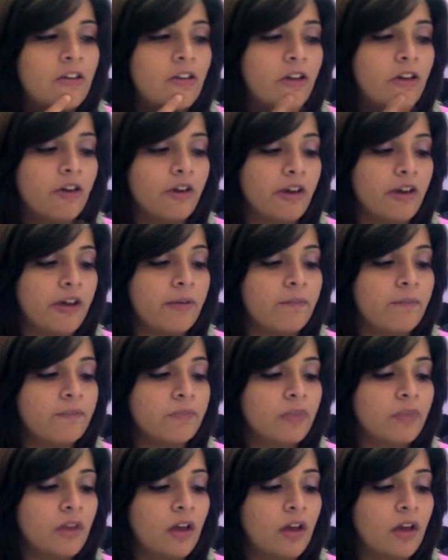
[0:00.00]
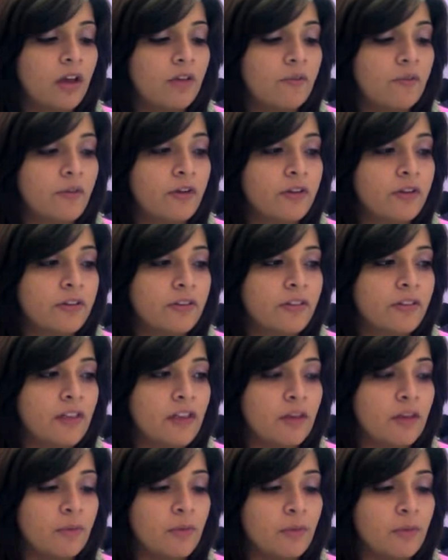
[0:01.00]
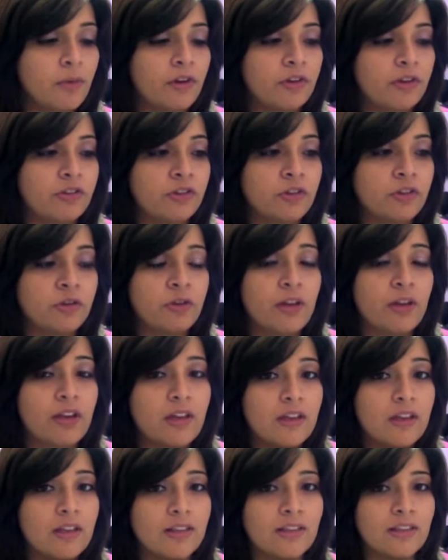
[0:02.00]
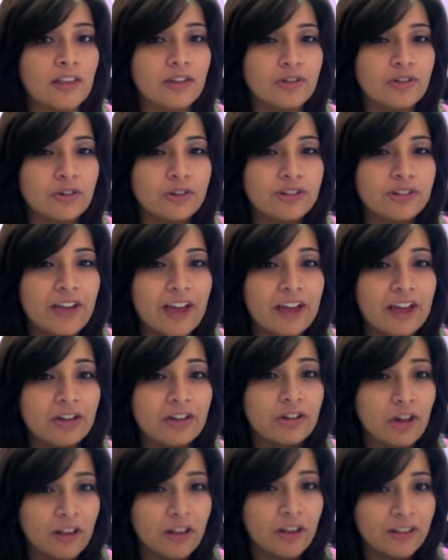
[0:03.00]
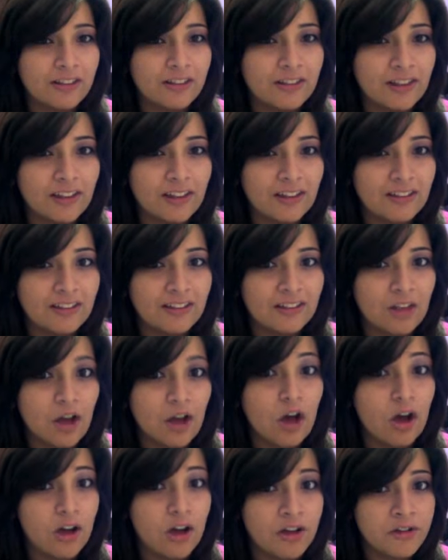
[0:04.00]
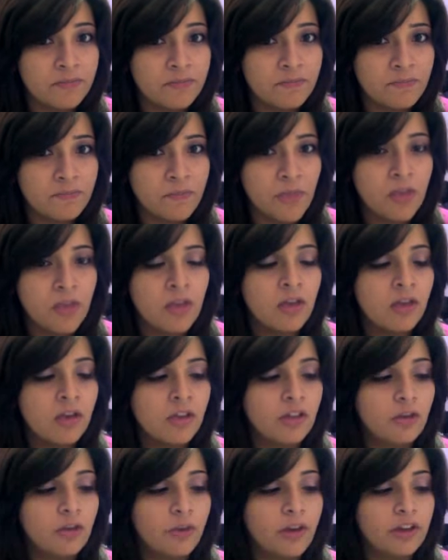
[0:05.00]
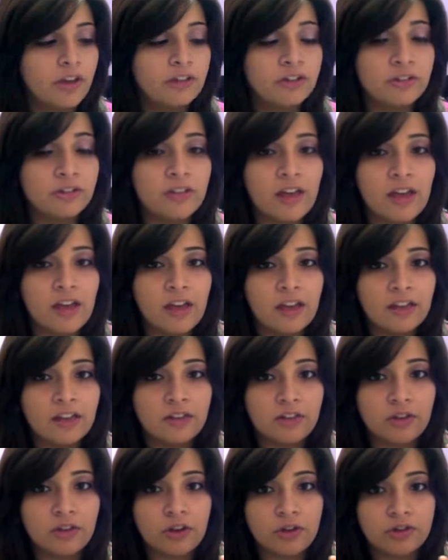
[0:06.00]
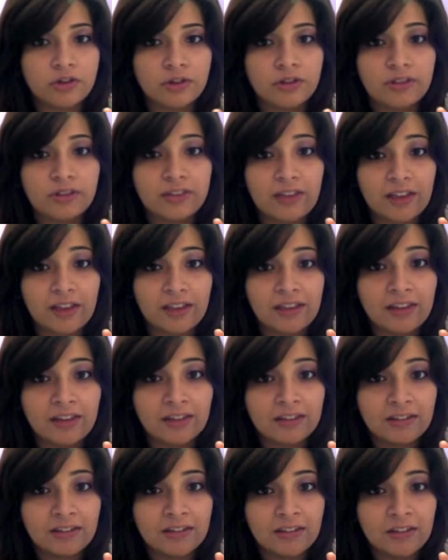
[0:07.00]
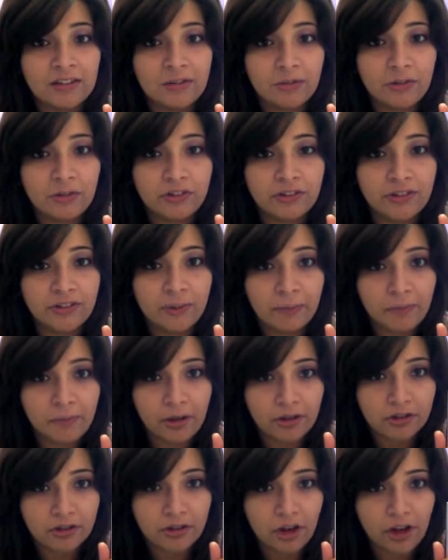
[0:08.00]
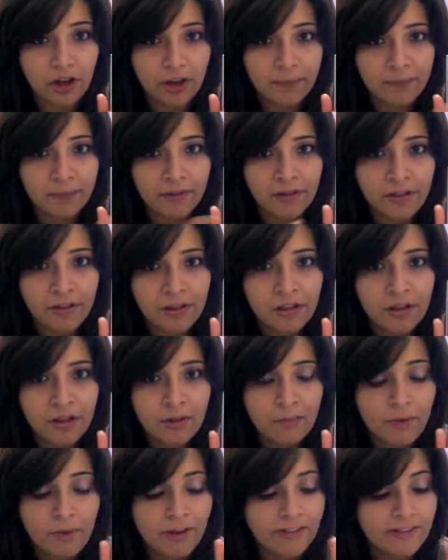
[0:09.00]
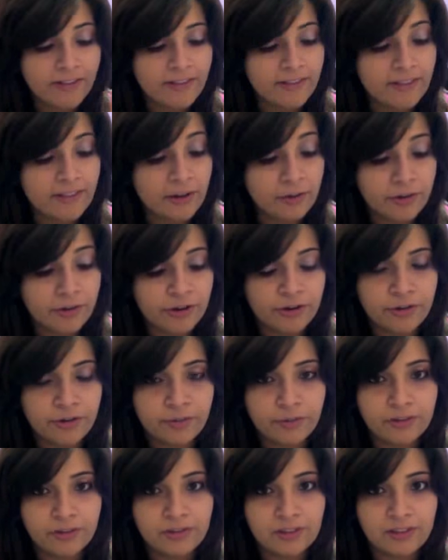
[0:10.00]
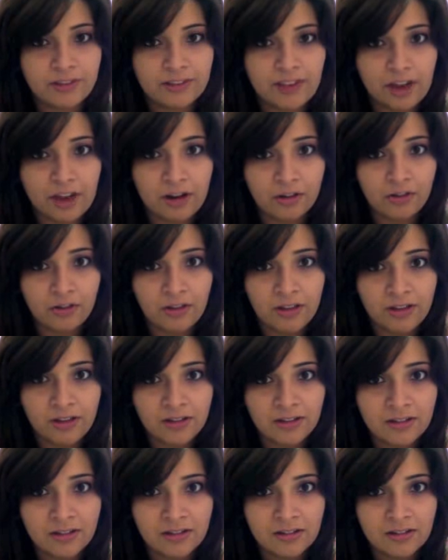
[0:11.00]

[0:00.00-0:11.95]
Okay, first thing we want to do is get your diagnostics on. The way you do that is you go to second, which is up top, press 0, which is catalog,